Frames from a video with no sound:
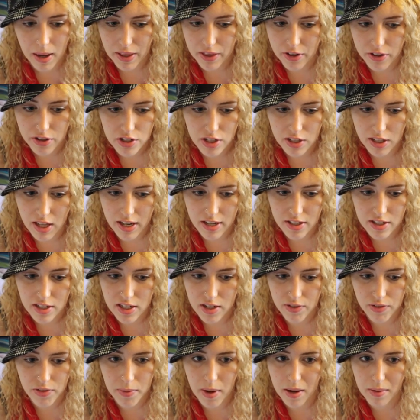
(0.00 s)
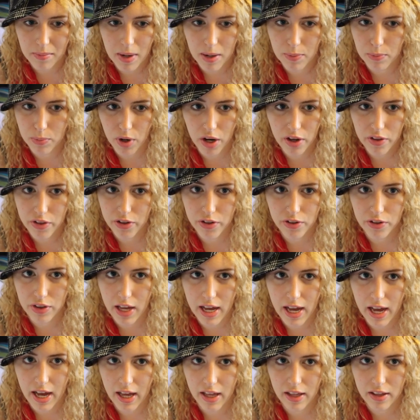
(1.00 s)
There's a lot of stuff about my brother
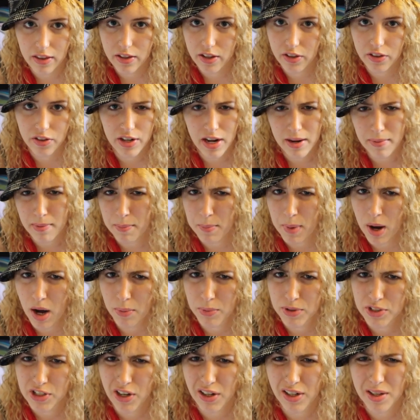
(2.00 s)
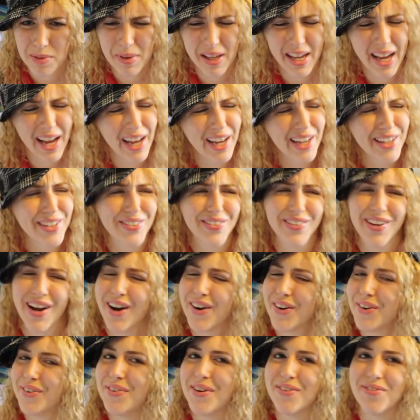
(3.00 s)
that the other day my mom was talking, like, I do
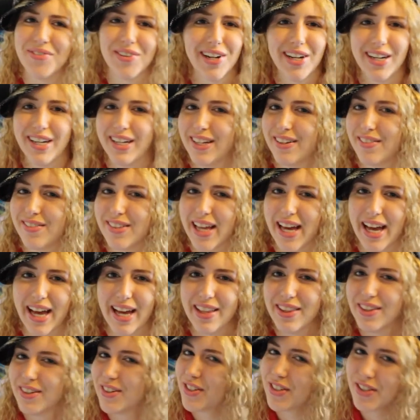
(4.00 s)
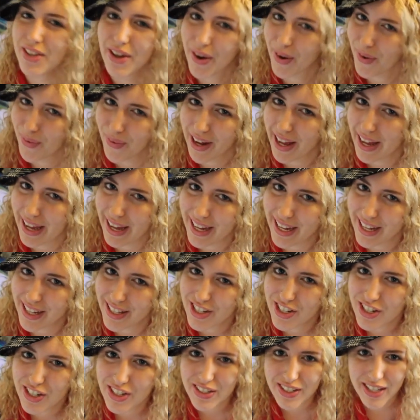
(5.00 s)
not remember any of that. There's no way.
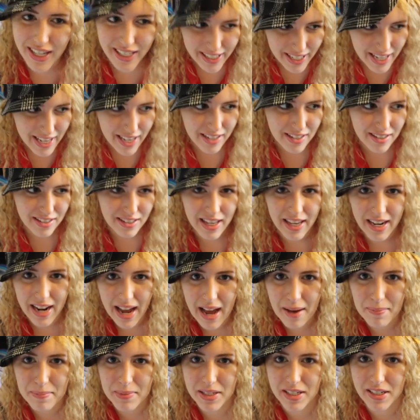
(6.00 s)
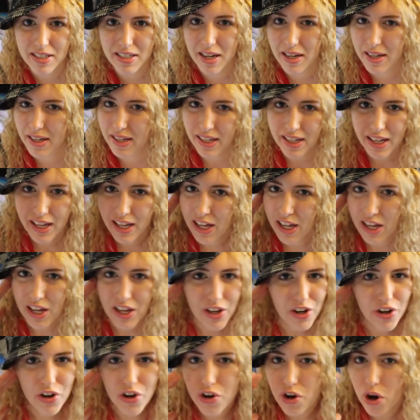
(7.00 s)
And she's like, yes, that happened. And I,
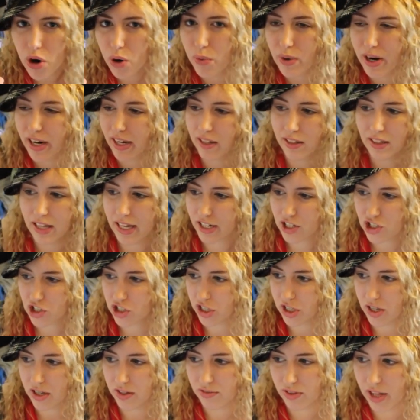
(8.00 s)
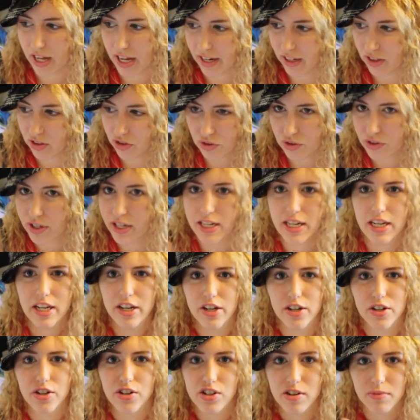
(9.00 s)
no recollection of like 3
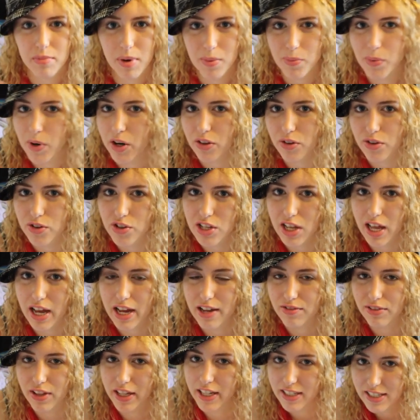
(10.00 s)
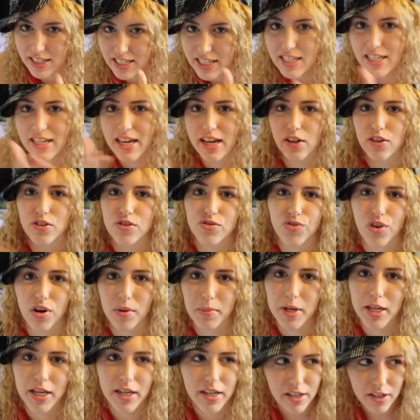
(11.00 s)
years of my brother's life, like details
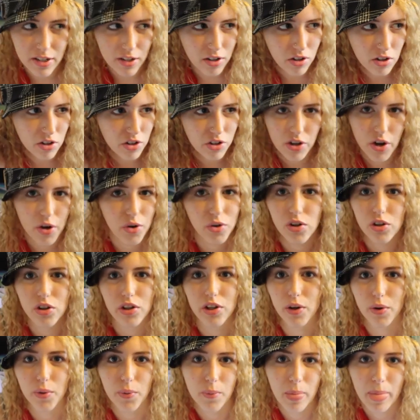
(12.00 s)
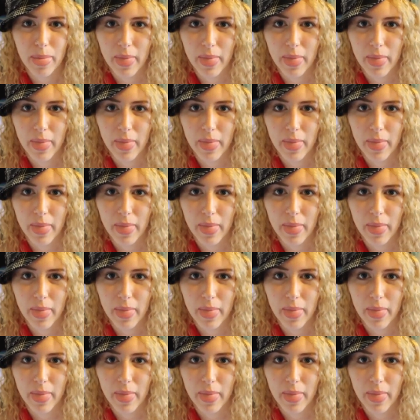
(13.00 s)
from it, no clue.